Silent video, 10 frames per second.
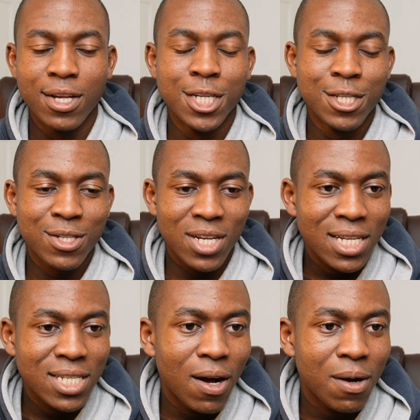So
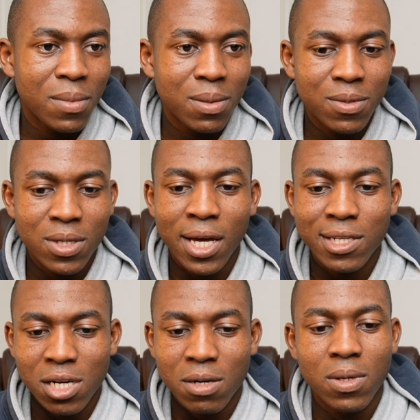that's how I'm able to get
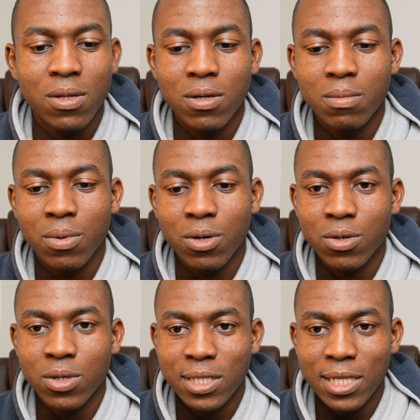checkmate on the board
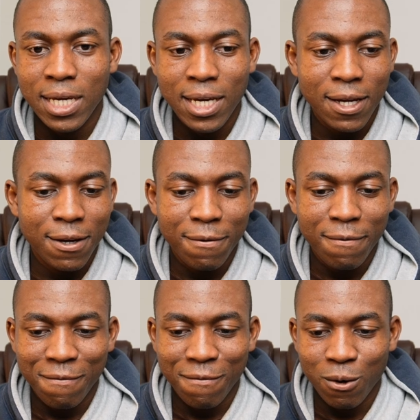on day
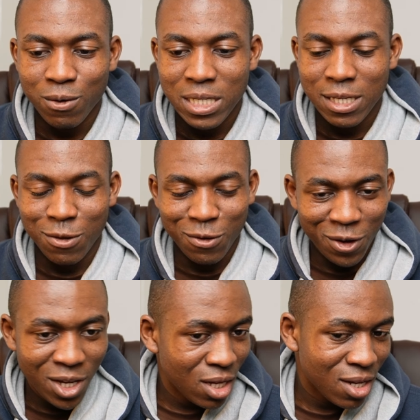
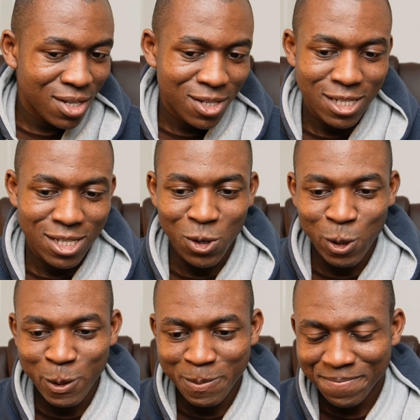43.
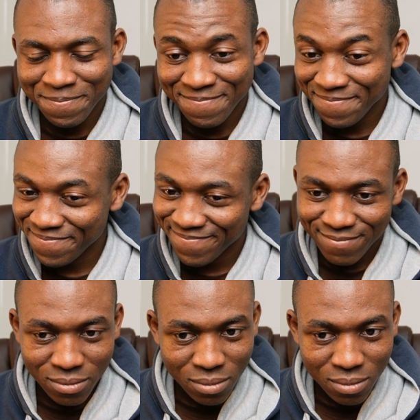So
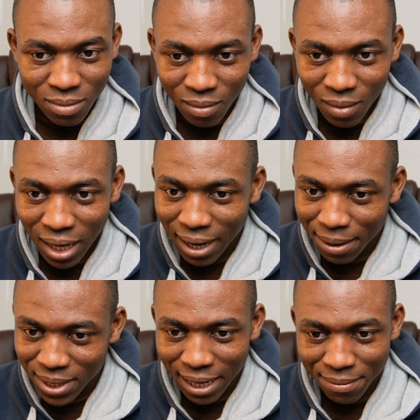I
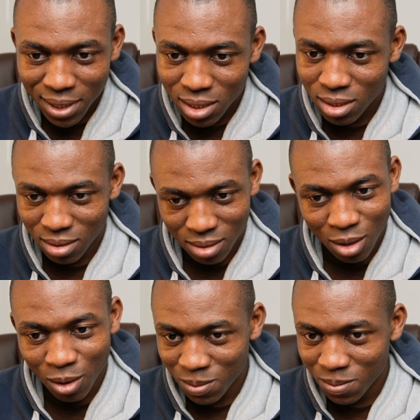made a
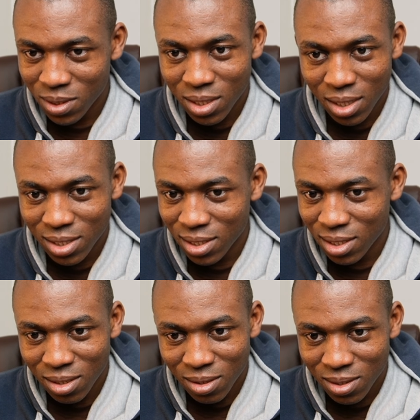couple mistakes,
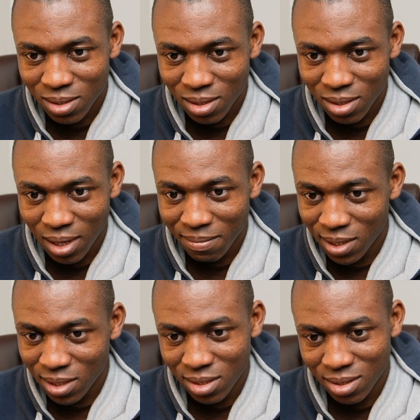really honestly. I
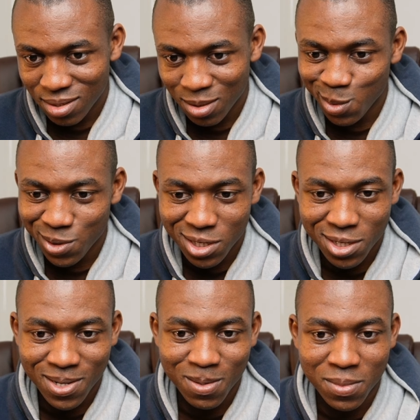made some
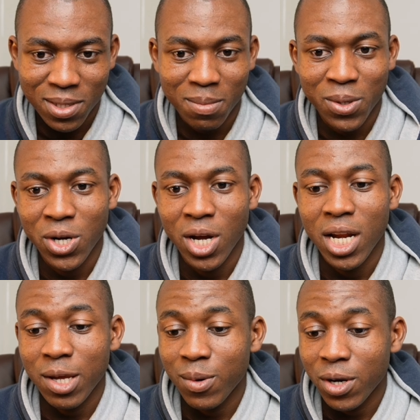positional mistakes, but
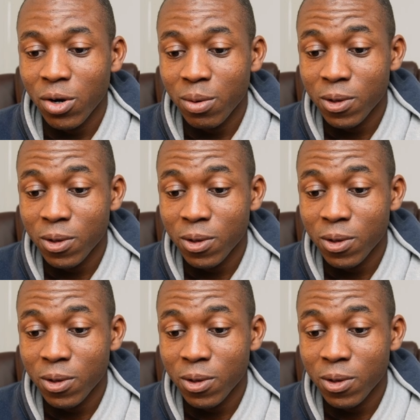they were not able to